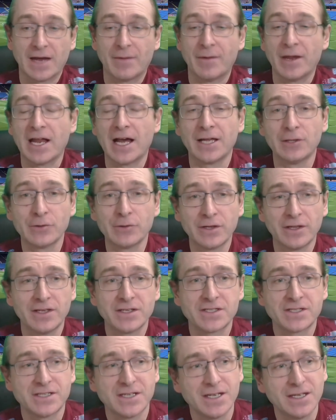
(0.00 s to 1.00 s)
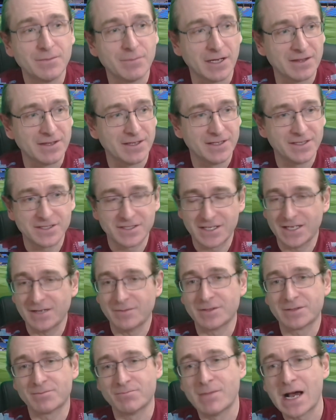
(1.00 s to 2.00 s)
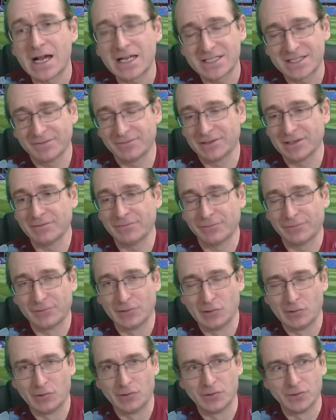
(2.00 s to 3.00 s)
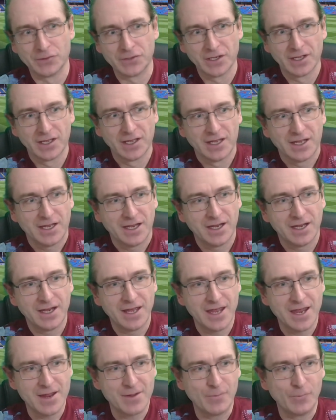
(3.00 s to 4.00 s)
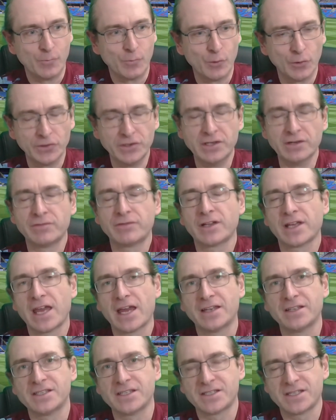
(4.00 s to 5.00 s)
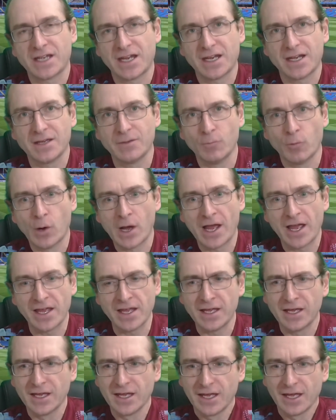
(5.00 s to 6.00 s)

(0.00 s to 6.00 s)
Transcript: I mean, I look at this team, I think this team is massively flawed in a wonderfully entertaining way,